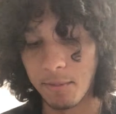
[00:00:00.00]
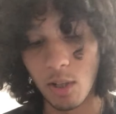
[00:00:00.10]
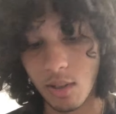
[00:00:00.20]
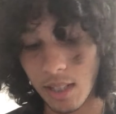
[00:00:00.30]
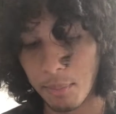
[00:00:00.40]

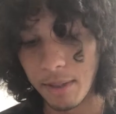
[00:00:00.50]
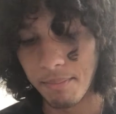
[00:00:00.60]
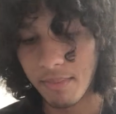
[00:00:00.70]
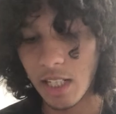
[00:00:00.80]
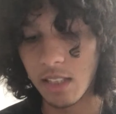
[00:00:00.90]
So I was happy
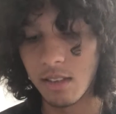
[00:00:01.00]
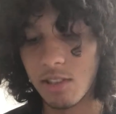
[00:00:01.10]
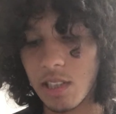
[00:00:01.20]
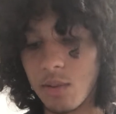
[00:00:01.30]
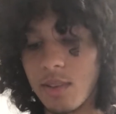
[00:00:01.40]
that
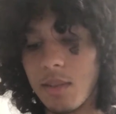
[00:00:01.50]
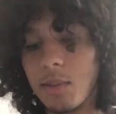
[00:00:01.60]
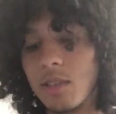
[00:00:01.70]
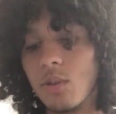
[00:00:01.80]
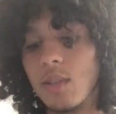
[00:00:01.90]
Chelsea was
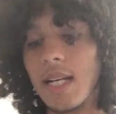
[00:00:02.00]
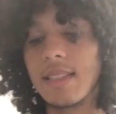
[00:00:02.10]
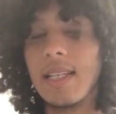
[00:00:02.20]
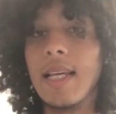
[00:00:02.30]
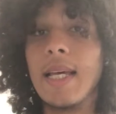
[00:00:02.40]
able to do that.
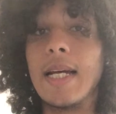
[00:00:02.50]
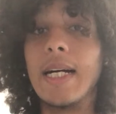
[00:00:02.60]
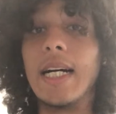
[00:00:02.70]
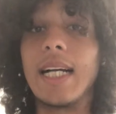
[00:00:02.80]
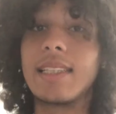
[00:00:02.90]

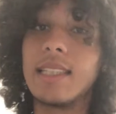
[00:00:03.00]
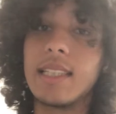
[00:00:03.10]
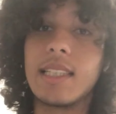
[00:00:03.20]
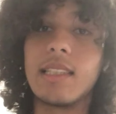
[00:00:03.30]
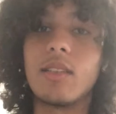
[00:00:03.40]
I still
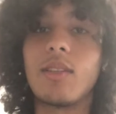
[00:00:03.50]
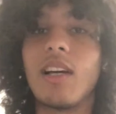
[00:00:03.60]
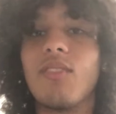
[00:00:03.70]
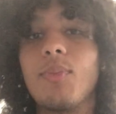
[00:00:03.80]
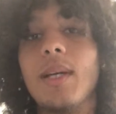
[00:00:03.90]
think in terms of
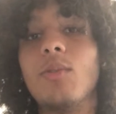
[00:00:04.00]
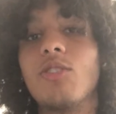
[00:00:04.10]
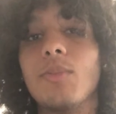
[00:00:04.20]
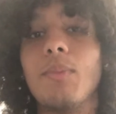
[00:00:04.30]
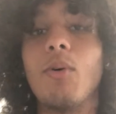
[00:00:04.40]
FPL, we
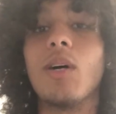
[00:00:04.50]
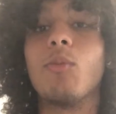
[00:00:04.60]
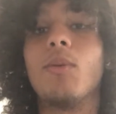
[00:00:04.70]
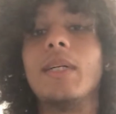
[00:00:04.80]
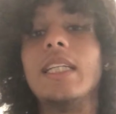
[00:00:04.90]
should be pouring
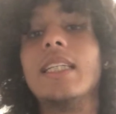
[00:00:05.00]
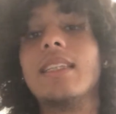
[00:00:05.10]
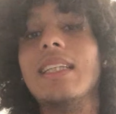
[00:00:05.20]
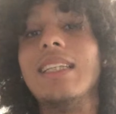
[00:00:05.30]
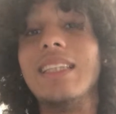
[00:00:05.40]
more money
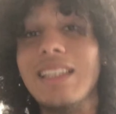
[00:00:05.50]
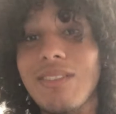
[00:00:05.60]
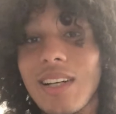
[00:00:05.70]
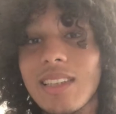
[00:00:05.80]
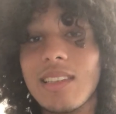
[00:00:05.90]
into the
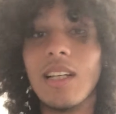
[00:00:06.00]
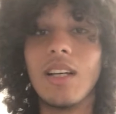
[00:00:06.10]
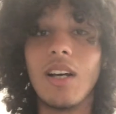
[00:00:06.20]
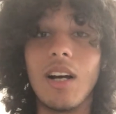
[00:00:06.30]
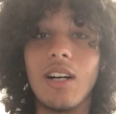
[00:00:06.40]
defense
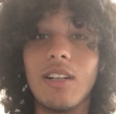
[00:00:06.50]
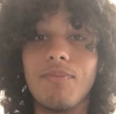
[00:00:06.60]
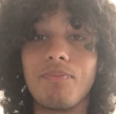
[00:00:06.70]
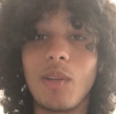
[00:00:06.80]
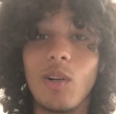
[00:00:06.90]

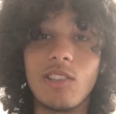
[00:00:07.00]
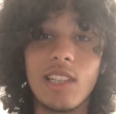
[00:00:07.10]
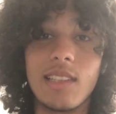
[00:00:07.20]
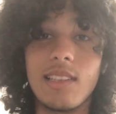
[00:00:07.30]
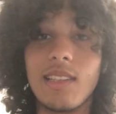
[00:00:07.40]
on
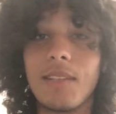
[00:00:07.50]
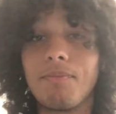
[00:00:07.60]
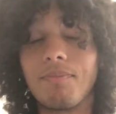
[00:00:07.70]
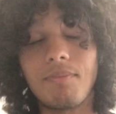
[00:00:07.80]
Chelsea's end.